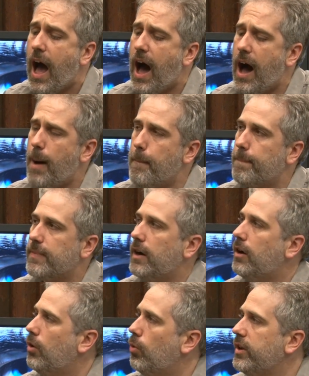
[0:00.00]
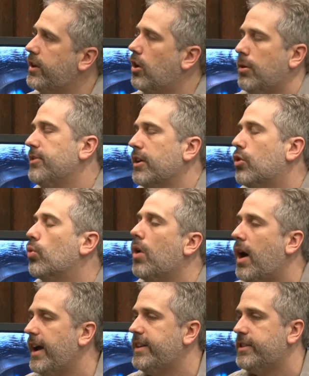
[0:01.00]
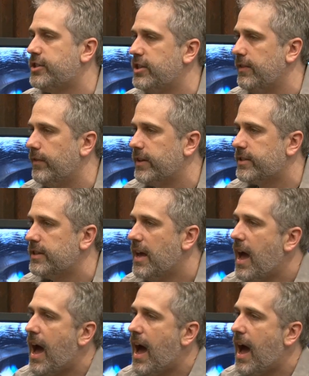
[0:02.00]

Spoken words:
What do you call them? The grind achievements.